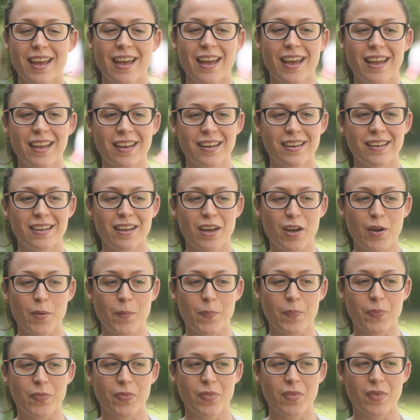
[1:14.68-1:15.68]
And
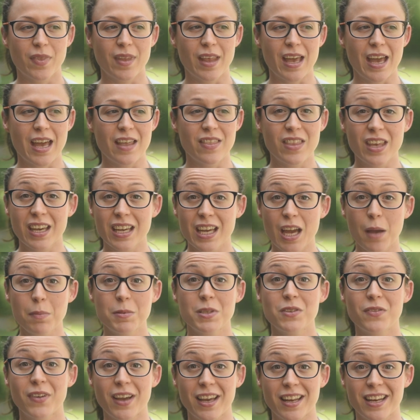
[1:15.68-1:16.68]
they're
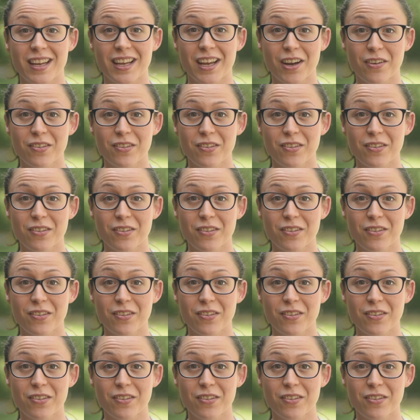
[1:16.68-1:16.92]
captivating.